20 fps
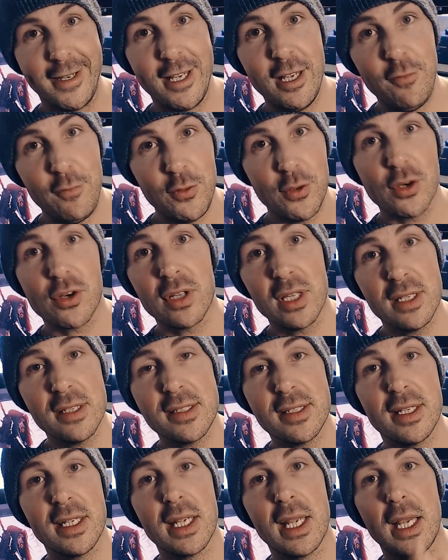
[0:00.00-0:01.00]
if you're
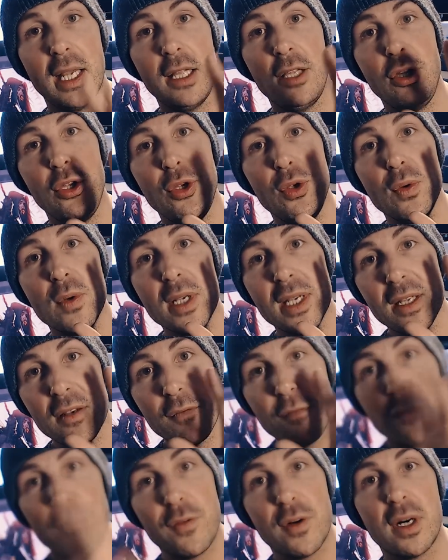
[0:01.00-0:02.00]
listening and you can
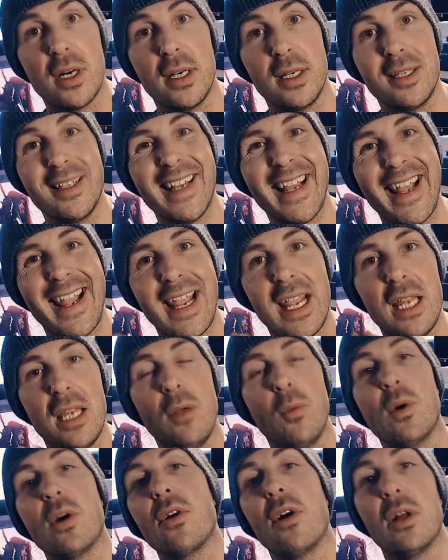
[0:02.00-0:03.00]
find
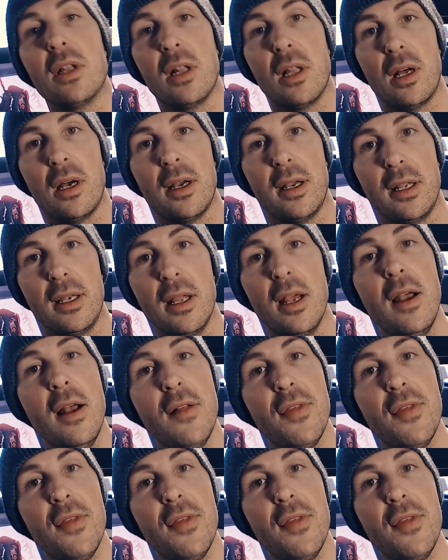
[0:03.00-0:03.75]
anywhere online